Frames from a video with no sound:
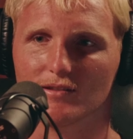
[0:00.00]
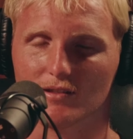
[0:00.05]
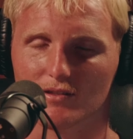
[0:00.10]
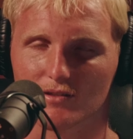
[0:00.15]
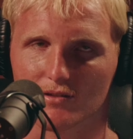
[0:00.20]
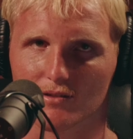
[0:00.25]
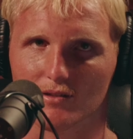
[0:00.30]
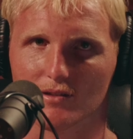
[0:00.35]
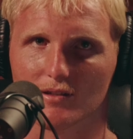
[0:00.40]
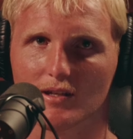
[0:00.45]

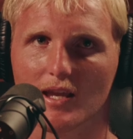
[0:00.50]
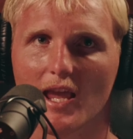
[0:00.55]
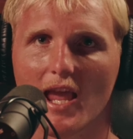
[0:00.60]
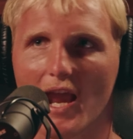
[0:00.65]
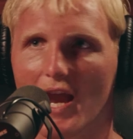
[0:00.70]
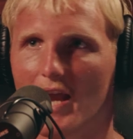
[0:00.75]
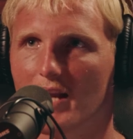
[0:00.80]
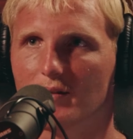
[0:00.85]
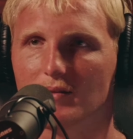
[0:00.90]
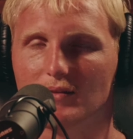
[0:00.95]
Literally.
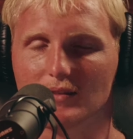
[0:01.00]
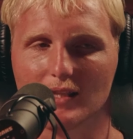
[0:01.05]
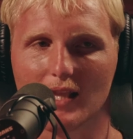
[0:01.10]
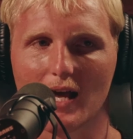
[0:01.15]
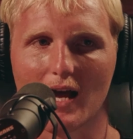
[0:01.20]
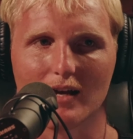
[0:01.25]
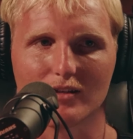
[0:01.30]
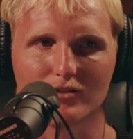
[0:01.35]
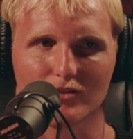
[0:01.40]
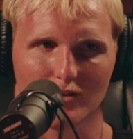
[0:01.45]
And it
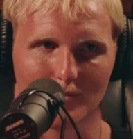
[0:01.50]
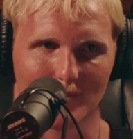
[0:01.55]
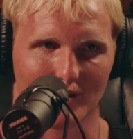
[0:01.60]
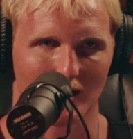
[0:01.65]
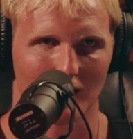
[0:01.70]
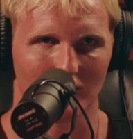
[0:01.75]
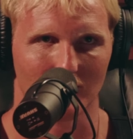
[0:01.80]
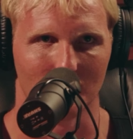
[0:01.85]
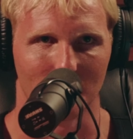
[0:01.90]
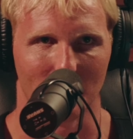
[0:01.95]
allows you to
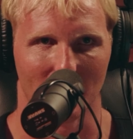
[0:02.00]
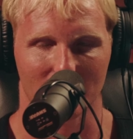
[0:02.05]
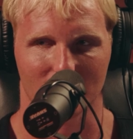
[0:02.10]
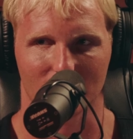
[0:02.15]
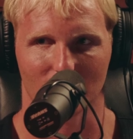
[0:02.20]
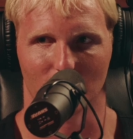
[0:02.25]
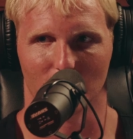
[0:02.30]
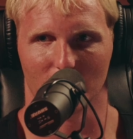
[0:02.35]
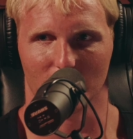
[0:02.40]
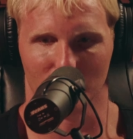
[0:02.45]
become the
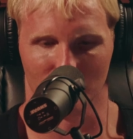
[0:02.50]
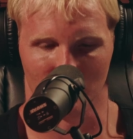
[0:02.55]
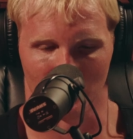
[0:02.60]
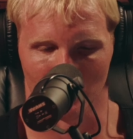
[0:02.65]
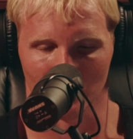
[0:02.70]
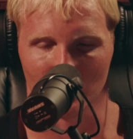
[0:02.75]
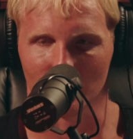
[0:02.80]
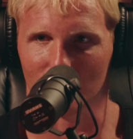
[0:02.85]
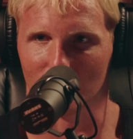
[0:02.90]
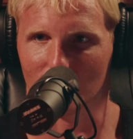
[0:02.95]
best at what you
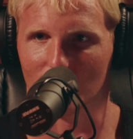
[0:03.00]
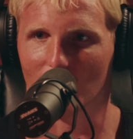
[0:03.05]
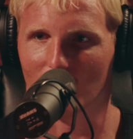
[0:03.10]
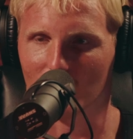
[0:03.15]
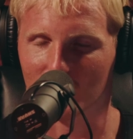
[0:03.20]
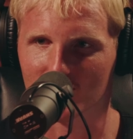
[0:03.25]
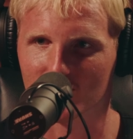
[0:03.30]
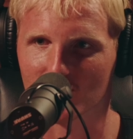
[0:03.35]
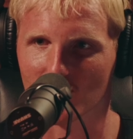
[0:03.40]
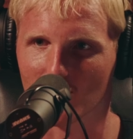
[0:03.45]
do if you
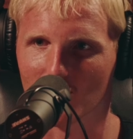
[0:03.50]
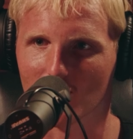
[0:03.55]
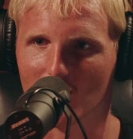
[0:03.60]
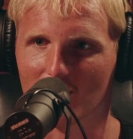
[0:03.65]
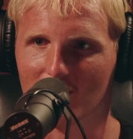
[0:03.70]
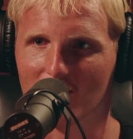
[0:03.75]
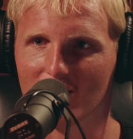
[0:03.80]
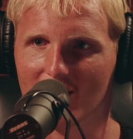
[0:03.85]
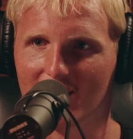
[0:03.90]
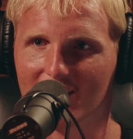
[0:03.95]
focus on
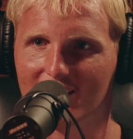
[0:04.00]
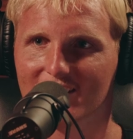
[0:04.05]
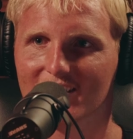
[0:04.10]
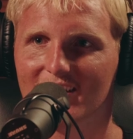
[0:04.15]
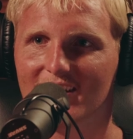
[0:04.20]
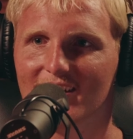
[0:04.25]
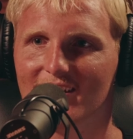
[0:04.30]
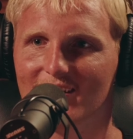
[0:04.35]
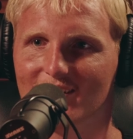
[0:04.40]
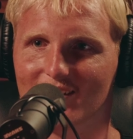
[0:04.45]
one thing.
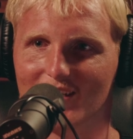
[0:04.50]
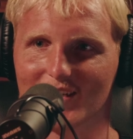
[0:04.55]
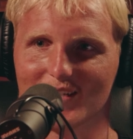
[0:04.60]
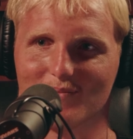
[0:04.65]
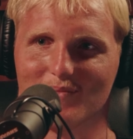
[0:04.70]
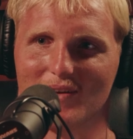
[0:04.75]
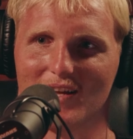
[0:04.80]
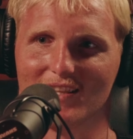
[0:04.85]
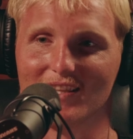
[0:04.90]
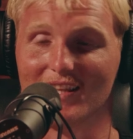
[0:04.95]
Yeah.
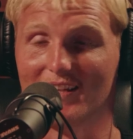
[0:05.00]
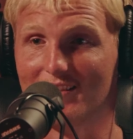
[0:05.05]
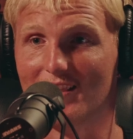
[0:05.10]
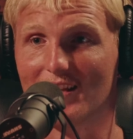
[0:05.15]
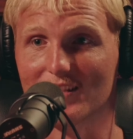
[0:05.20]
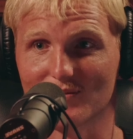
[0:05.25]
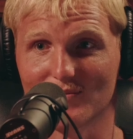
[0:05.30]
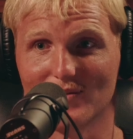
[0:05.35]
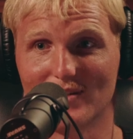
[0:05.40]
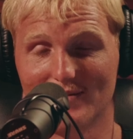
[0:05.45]
Like
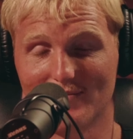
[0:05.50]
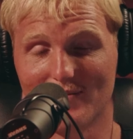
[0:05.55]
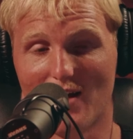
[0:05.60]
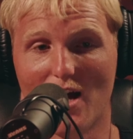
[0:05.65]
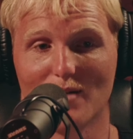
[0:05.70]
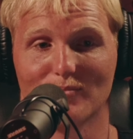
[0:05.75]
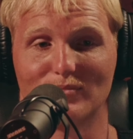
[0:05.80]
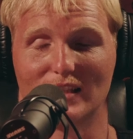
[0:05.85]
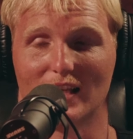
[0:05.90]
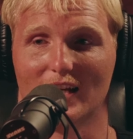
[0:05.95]
that's what
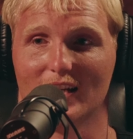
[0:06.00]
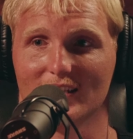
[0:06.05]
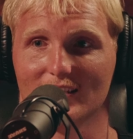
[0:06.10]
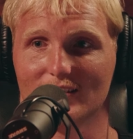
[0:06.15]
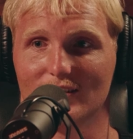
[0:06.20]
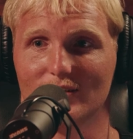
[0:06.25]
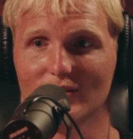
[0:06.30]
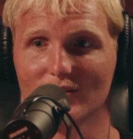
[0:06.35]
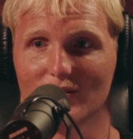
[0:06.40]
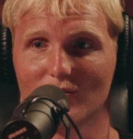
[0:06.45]
I'm planning
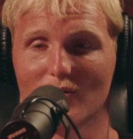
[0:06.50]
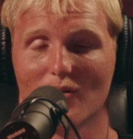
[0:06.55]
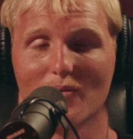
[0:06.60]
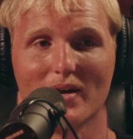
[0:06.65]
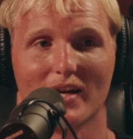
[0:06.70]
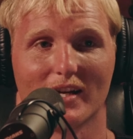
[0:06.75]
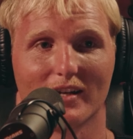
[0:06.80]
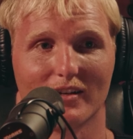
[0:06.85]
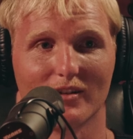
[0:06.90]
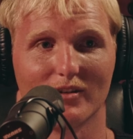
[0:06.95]
to do, and what
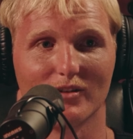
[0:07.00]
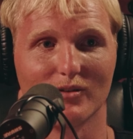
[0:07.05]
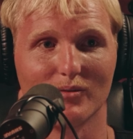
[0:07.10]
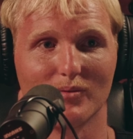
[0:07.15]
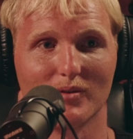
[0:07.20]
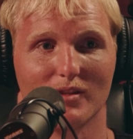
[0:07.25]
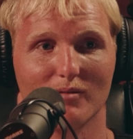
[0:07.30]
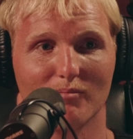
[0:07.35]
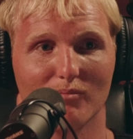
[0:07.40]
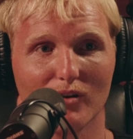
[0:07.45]
we're going to do
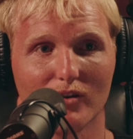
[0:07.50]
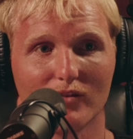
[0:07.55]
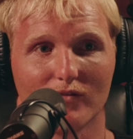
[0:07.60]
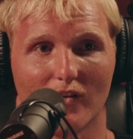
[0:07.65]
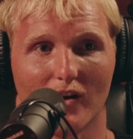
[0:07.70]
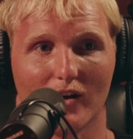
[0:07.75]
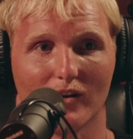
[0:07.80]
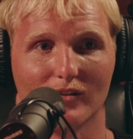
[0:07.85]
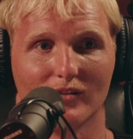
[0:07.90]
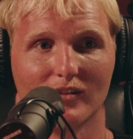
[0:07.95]
with the book
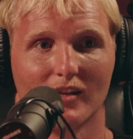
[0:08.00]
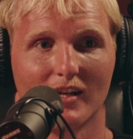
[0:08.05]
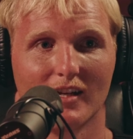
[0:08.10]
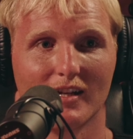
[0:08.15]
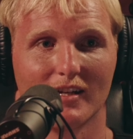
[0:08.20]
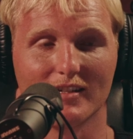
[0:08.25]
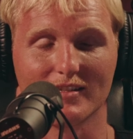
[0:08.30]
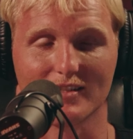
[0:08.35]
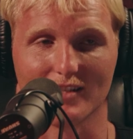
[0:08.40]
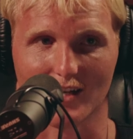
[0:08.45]
funnel
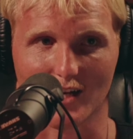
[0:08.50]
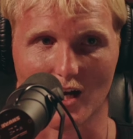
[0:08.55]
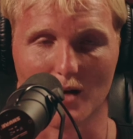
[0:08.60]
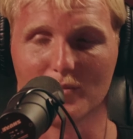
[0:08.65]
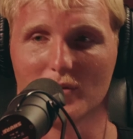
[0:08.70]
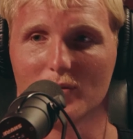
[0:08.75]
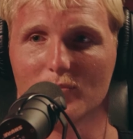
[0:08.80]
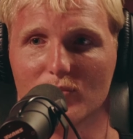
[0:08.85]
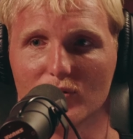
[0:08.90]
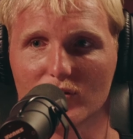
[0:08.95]
is like,
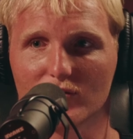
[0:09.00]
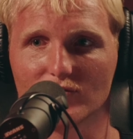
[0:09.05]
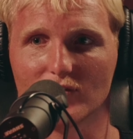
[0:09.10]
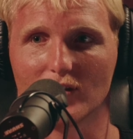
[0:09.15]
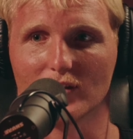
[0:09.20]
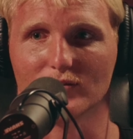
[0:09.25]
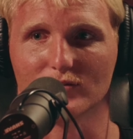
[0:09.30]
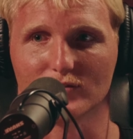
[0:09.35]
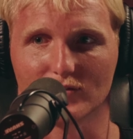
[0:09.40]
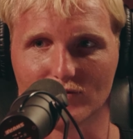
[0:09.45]
I'm in book
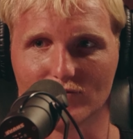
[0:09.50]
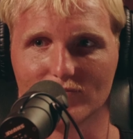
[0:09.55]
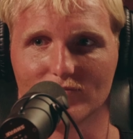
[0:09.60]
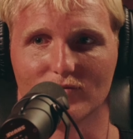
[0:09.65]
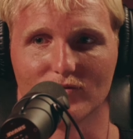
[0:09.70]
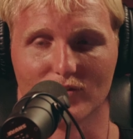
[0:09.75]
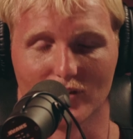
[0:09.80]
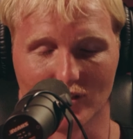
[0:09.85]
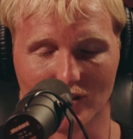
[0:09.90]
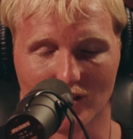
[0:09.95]
funnels
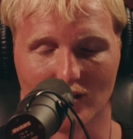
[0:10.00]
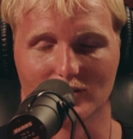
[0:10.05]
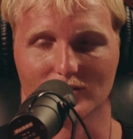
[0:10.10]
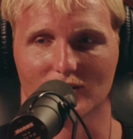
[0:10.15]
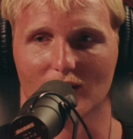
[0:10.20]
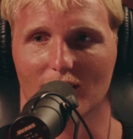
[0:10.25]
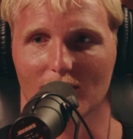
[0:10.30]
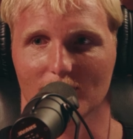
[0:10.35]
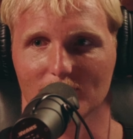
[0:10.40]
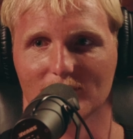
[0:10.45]
for a long
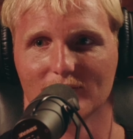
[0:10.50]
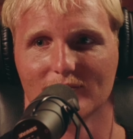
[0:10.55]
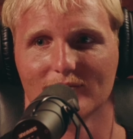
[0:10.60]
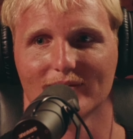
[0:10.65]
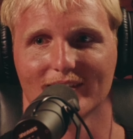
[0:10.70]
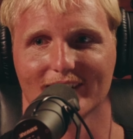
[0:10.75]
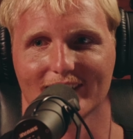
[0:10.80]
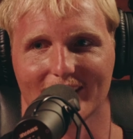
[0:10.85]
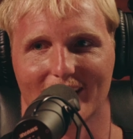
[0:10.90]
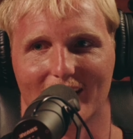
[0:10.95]
time.
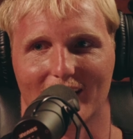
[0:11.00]
Yeah.